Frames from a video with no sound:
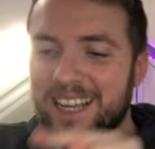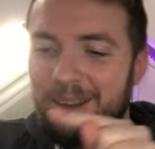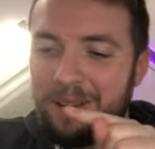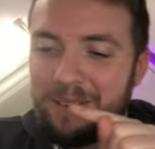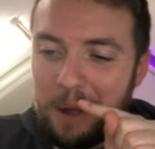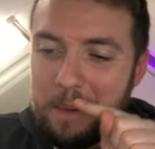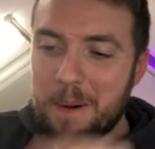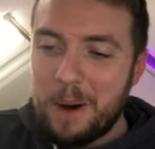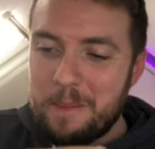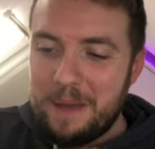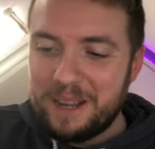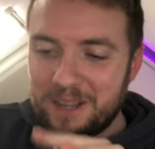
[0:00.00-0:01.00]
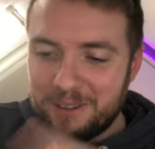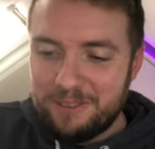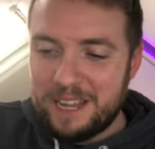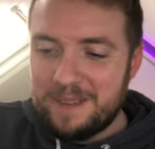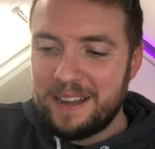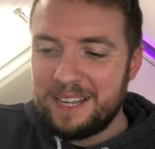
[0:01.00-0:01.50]
We've got a Morpeko
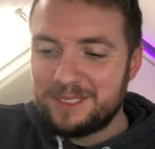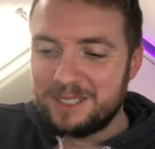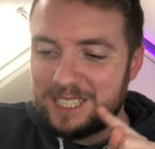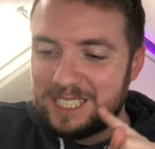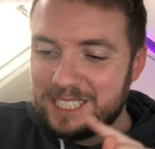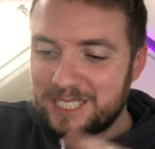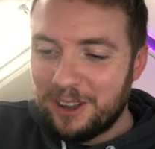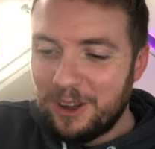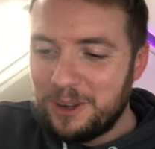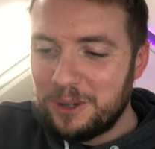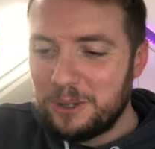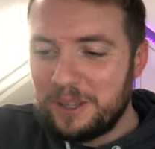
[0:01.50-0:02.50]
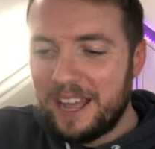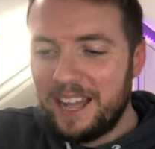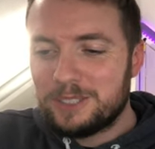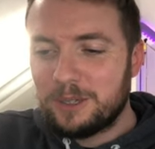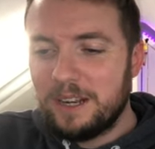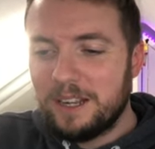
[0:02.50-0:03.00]
VMAX, which is so cool. The
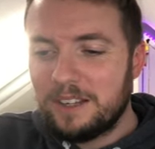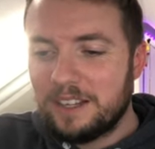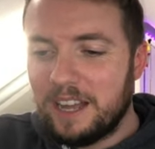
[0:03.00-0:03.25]
art's really good.